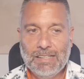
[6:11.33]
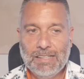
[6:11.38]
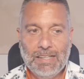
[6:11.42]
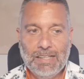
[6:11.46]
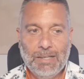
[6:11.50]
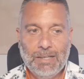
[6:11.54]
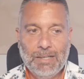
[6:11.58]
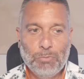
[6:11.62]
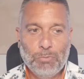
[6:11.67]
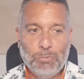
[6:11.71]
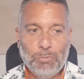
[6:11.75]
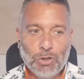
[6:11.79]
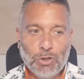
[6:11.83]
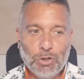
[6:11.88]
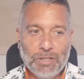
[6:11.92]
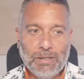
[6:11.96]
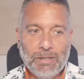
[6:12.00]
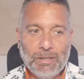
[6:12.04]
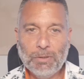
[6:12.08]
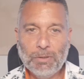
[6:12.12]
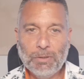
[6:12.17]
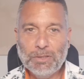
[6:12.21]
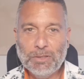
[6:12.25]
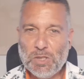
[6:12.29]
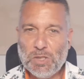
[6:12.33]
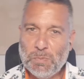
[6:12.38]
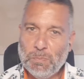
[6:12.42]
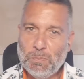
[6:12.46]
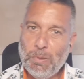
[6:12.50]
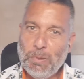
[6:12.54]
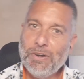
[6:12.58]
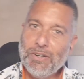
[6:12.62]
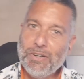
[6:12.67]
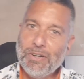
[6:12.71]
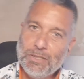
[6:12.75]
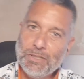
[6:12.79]
We're talking about the
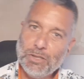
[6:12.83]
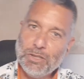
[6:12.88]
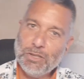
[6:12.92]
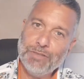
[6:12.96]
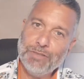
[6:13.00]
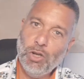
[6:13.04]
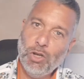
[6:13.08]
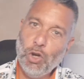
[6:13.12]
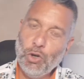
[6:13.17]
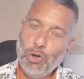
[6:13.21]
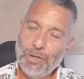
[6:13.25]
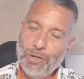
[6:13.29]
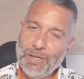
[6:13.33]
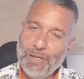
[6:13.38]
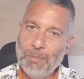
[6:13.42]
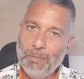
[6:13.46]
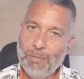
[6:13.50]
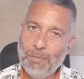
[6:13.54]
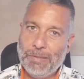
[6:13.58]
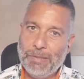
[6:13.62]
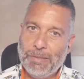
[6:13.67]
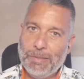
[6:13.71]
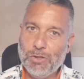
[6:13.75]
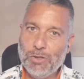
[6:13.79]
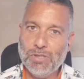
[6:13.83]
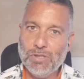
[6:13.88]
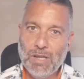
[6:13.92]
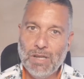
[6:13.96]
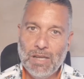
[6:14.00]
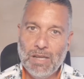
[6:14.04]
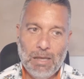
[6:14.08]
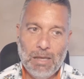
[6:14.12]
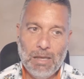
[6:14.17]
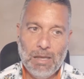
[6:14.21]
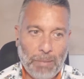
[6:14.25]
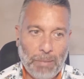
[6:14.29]
spirit of the law here, because
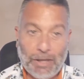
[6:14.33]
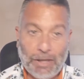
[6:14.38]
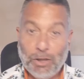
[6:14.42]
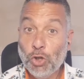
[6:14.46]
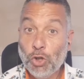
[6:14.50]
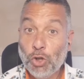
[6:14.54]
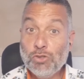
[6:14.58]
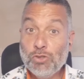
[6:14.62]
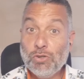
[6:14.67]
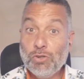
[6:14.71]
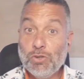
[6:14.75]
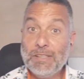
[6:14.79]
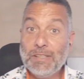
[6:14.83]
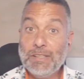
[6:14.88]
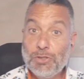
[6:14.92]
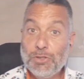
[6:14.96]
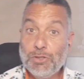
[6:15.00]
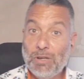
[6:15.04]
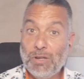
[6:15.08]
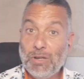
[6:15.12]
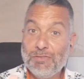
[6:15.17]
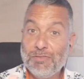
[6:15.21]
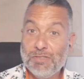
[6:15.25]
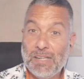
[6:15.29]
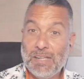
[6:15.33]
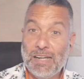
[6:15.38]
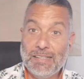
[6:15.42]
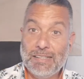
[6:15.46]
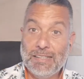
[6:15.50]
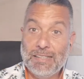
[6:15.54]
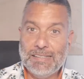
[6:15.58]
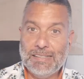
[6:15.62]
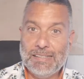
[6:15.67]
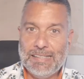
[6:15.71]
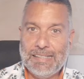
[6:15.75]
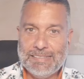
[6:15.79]
by contract he should have said it
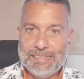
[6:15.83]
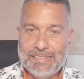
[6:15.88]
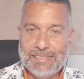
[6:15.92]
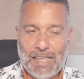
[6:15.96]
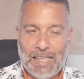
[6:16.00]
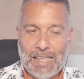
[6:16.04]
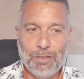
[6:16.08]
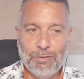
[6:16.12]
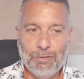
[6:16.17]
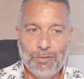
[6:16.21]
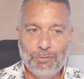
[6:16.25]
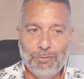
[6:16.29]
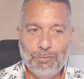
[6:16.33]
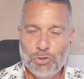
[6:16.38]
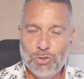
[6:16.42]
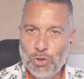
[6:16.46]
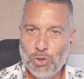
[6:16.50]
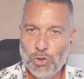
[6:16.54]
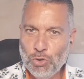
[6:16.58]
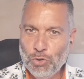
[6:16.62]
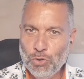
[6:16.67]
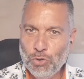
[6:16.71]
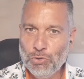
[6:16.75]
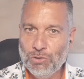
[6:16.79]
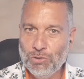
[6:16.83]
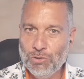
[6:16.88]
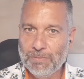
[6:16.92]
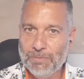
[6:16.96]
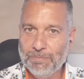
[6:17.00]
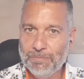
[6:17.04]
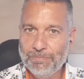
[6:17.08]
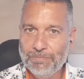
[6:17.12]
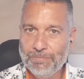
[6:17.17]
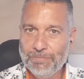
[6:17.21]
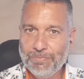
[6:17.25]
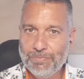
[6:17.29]
the 10th of June,
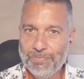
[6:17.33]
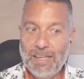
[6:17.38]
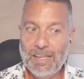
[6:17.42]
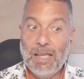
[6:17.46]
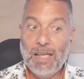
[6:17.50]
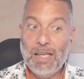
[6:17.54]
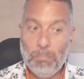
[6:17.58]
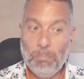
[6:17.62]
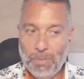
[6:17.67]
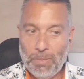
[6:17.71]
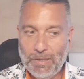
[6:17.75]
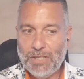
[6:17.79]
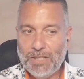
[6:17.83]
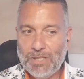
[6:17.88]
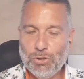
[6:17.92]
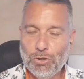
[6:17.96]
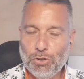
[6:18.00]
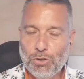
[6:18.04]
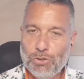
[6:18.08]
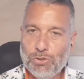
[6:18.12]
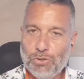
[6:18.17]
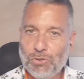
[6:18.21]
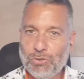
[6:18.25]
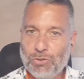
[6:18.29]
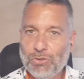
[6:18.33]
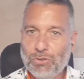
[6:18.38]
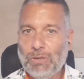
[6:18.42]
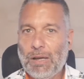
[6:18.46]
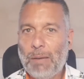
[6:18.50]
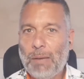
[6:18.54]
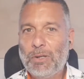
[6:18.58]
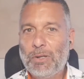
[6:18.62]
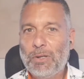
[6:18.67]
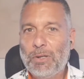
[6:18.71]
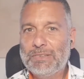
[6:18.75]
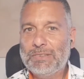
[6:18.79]
but he talks
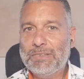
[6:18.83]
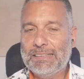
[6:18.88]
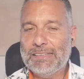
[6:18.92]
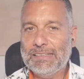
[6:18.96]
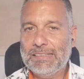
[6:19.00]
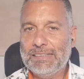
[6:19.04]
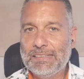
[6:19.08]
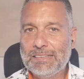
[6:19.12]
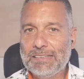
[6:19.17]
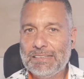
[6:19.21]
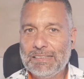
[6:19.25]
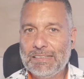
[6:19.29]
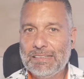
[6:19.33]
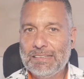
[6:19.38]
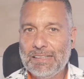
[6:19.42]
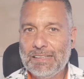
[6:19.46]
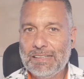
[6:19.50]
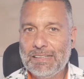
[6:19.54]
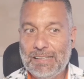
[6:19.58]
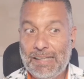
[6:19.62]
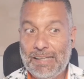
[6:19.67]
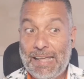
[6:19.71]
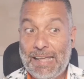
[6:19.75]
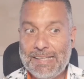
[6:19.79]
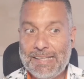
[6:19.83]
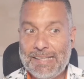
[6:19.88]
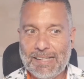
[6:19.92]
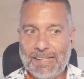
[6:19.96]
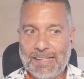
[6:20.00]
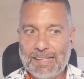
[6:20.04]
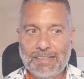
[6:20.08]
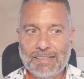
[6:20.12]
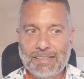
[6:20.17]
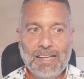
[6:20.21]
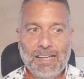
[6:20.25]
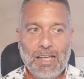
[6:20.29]
about that later.
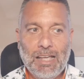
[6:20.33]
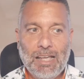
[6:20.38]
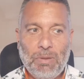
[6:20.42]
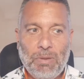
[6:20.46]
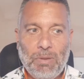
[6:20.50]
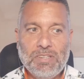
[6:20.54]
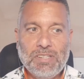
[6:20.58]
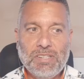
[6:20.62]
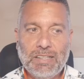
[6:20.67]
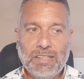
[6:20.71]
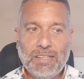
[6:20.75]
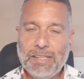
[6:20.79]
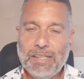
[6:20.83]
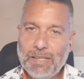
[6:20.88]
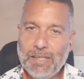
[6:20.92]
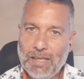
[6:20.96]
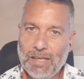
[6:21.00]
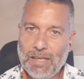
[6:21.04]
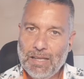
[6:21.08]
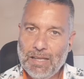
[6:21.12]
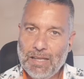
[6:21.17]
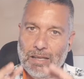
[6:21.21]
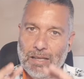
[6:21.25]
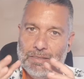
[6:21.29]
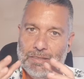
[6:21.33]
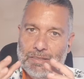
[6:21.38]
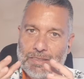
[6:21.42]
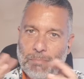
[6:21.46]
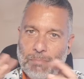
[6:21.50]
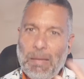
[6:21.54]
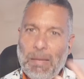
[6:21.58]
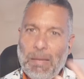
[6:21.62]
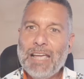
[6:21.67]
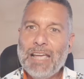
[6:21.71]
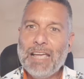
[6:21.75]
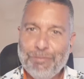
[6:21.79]
Basically, the
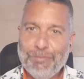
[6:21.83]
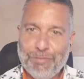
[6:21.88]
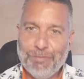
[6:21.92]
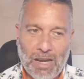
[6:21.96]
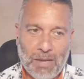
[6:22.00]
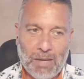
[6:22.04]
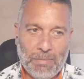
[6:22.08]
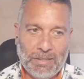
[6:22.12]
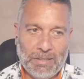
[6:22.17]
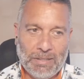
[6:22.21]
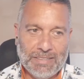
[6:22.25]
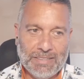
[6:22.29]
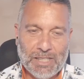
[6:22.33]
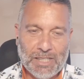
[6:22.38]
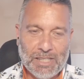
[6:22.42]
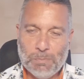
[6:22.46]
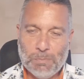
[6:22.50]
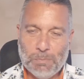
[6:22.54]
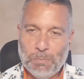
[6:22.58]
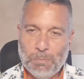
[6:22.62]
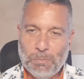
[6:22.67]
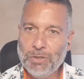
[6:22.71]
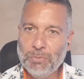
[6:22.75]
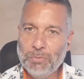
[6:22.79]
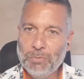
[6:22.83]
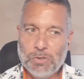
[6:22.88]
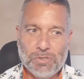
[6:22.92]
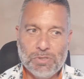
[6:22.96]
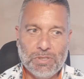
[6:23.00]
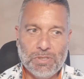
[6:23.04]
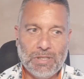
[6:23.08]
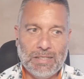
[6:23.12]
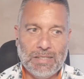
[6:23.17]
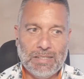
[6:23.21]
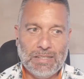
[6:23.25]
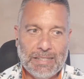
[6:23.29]
mind frame at this point
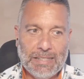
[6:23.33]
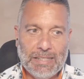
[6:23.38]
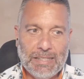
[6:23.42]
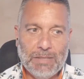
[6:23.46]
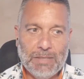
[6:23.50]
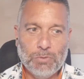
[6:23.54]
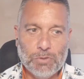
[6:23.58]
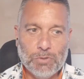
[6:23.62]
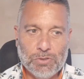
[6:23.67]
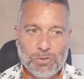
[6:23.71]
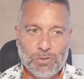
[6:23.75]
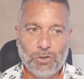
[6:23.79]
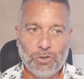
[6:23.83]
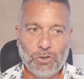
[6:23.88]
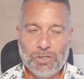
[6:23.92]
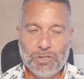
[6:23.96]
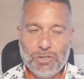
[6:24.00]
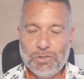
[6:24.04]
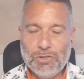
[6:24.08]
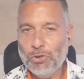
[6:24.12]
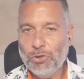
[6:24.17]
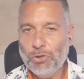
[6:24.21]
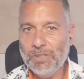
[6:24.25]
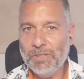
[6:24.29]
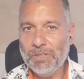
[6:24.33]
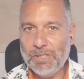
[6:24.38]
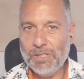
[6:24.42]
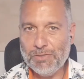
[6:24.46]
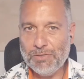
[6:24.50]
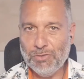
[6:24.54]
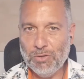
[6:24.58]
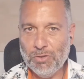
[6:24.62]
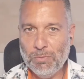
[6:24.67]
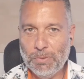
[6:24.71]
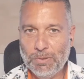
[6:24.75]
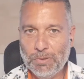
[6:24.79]
was that he was not enjoying his
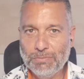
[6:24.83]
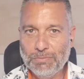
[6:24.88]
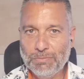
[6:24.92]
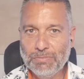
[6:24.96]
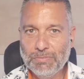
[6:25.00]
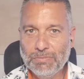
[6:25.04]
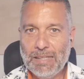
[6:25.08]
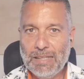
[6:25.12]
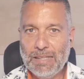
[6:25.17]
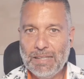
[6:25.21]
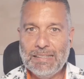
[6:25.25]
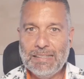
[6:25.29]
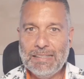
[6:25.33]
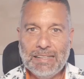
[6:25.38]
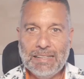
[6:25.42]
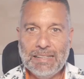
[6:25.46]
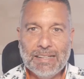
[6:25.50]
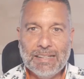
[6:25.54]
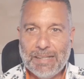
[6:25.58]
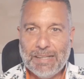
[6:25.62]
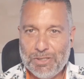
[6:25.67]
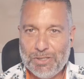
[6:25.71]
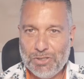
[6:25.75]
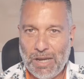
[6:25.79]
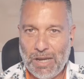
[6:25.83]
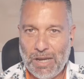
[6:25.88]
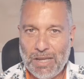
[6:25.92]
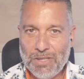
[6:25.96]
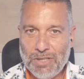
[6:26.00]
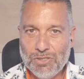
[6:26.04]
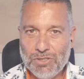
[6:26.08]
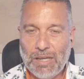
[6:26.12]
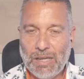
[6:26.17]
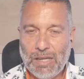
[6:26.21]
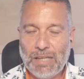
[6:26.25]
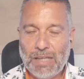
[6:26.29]
football. He needed a
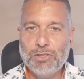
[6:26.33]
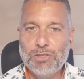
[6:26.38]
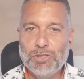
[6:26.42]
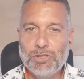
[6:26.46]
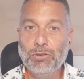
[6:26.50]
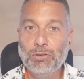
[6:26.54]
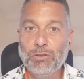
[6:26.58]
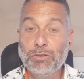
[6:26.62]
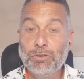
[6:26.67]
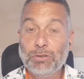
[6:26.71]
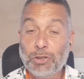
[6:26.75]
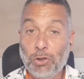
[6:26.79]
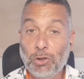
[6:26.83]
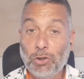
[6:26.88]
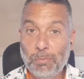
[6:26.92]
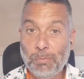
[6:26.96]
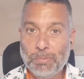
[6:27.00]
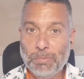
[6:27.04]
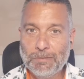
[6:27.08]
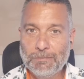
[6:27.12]
change, and he told the club.